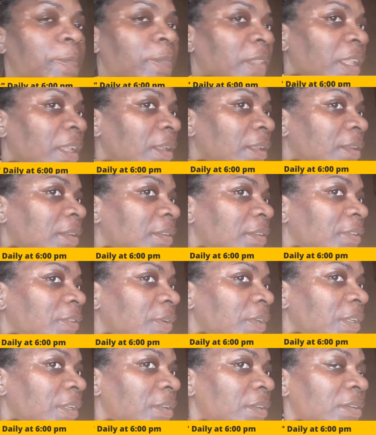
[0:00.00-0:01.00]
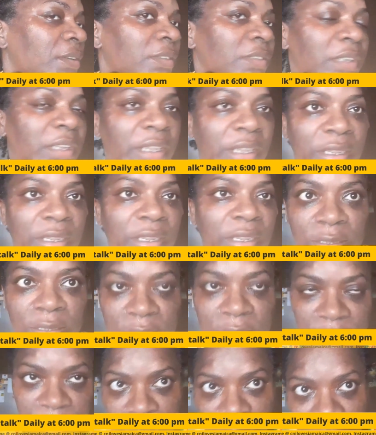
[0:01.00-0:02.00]
This is what it looks like.
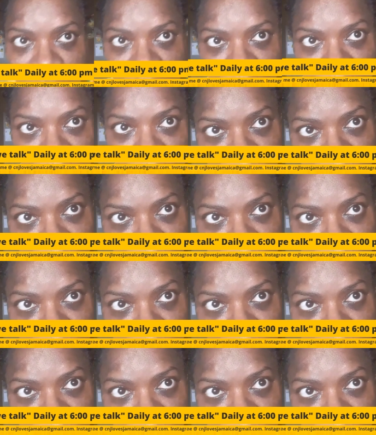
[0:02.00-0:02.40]
I'm